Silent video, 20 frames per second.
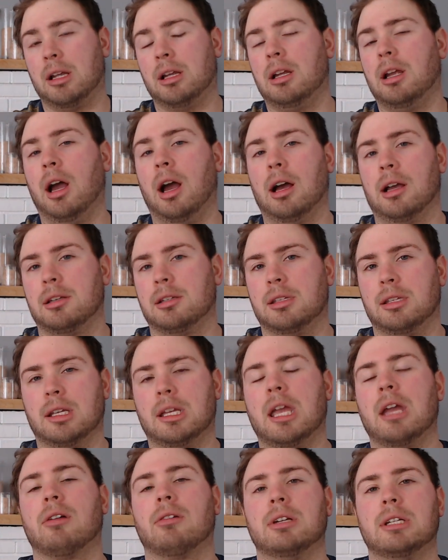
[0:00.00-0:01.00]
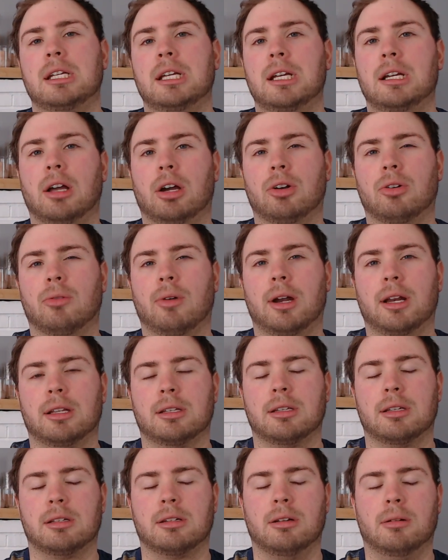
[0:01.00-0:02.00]
GUS, the Guaranteed Underwriting
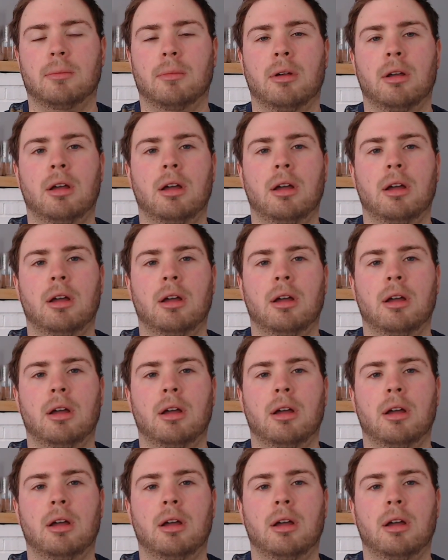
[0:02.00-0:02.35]
System,